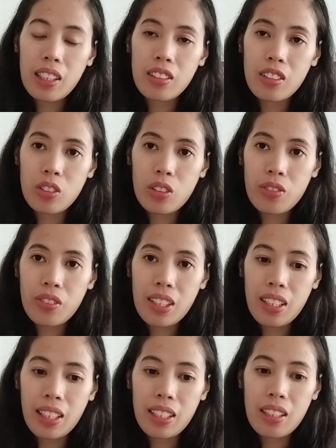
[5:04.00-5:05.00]
in
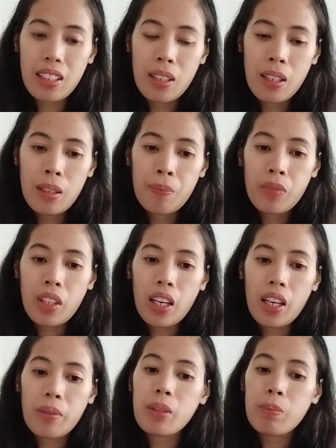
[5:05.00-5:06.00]
Interfinland
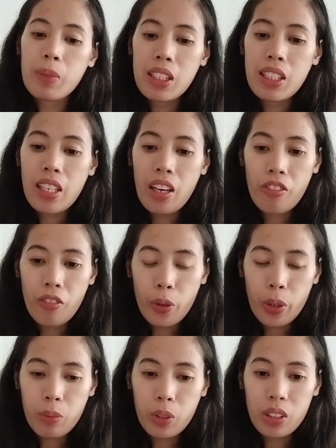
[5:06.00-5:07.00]
in PDF
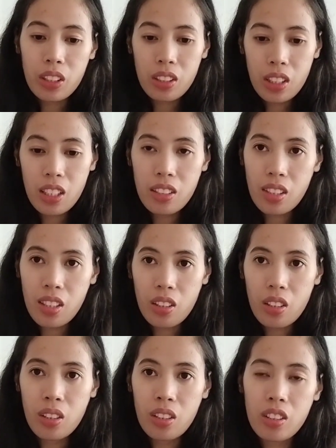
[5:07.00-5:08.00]
form because it's
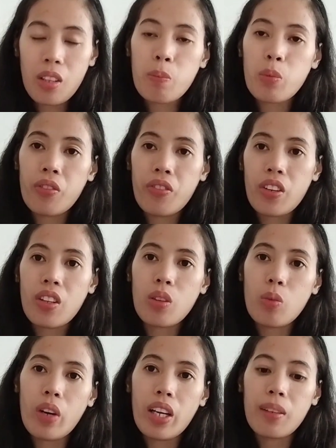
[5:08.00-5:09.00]
easier. They prefer
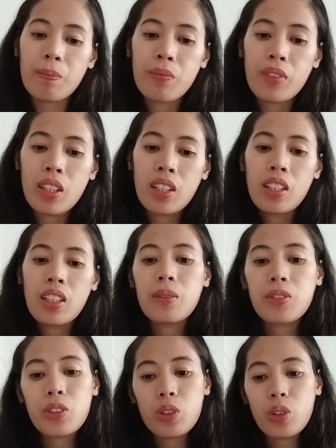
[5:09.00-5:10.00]
that one.
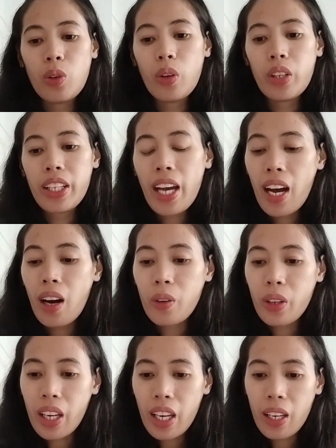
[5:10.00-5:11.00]
So yeah,
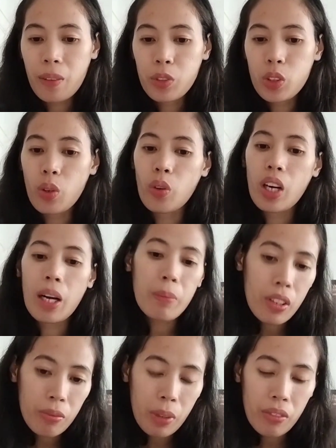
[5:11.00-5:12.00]
okay. So
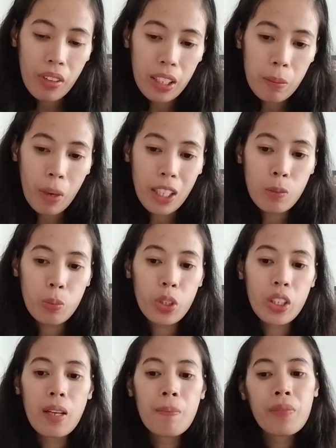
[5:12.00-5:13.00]
copy of my valid passport